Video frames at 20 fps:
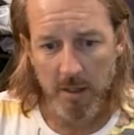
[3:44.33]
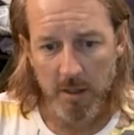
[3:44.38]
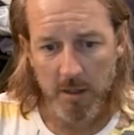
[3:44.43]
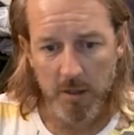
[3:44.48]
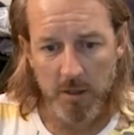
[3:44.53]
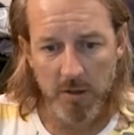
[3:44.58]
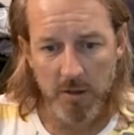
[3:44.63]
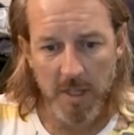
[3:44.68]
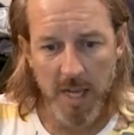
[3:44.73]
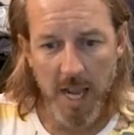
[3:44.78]

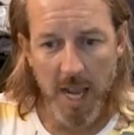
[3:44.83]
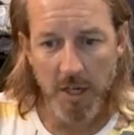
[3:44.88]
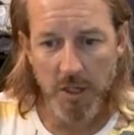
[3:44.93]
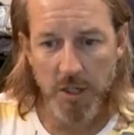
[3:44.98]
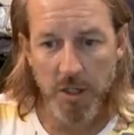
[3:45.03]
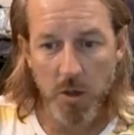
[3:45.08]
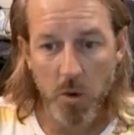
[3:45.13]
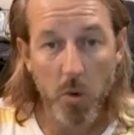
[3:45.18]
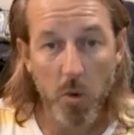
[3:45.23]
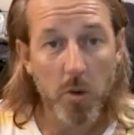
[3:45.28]
just
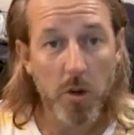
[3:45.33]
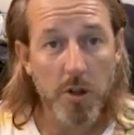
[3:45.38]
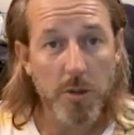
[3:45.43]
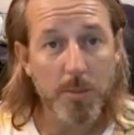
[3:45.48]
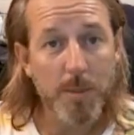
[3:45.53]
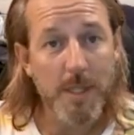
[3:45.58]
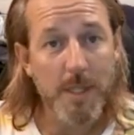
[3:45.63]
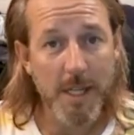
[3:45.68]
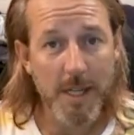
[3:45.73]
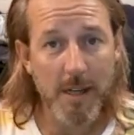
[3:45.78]
catching all those
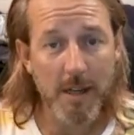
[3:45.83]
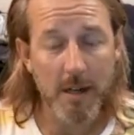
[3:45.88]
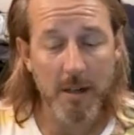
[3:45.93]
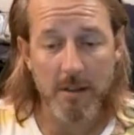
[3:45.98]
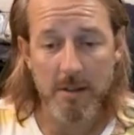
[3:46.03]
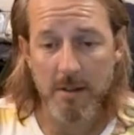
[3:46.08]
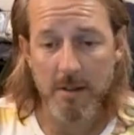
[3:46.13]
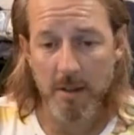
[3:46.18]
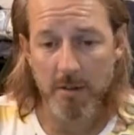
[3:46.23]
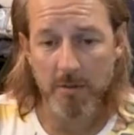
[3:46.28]

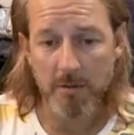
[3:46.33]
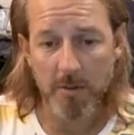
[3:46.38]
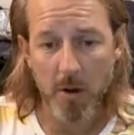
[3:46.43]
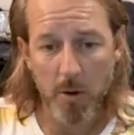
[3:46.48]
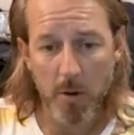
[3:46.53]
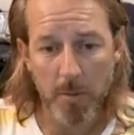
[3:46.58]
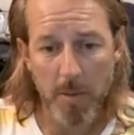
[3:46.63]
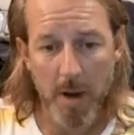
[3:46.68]
particulates that float